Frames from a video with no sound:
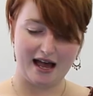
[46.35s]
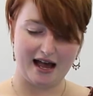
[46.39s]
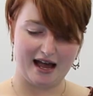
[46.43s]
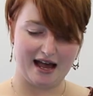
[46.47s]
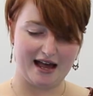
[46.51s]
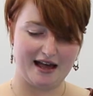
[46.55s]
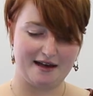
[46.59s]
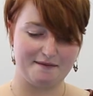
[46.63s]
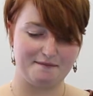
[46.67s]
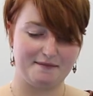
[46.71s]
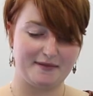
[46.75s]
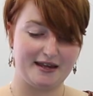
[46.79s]

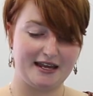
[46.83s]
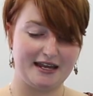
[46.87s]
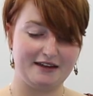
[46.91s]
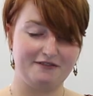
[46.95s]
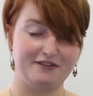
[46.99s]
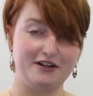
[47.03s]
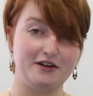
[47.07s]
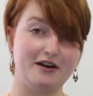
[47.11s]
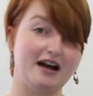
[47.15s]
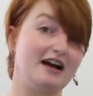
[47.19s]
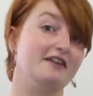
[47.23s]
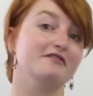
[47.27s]

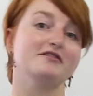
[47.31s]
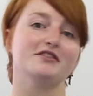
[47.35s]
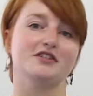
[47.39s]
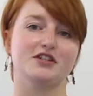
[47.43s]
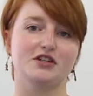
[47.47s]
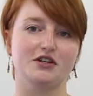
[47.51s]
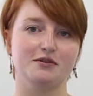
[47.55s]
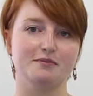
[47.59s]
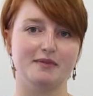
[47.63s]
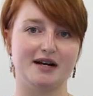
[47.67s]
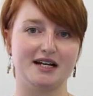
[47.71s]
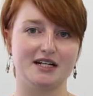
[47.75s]
If you have
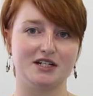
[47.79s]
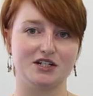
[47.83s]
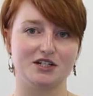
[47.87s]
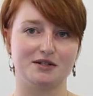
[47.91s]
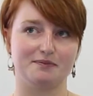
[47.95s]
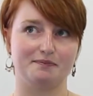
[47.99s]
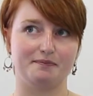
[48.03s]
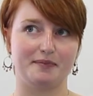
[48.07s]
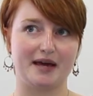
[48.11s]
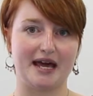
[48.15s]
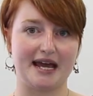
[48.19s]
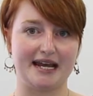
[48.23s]
too much
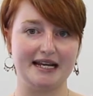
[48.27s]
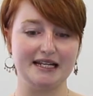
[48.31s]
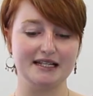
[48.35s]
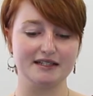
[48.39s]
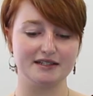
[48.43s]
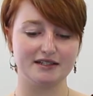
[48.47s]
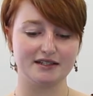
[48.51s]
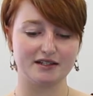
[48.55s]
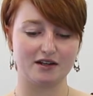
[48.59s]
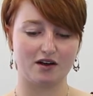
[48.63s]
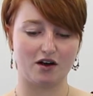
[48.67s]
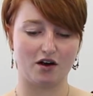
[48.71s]

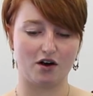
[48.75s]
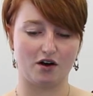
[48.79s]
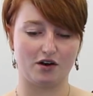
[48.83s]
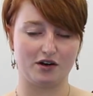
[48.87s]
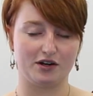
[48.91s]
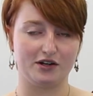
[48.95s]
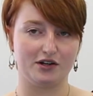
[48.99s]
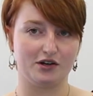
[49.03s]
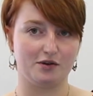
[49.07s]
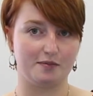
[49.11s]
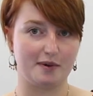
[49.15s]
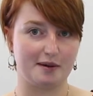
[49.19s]
paint
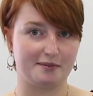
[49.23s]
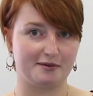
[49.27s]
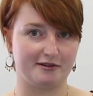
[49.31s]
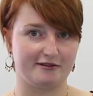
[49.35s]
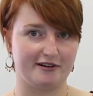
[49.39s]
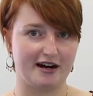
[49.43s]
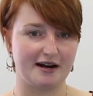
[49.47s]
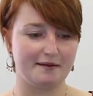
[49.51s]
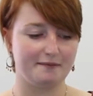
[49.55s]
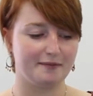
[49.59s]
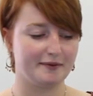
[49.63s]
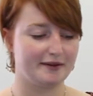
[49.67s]
on your bubble
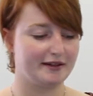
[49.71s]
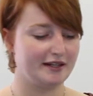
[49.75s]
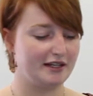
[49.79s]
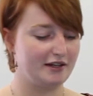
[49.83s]
wrap,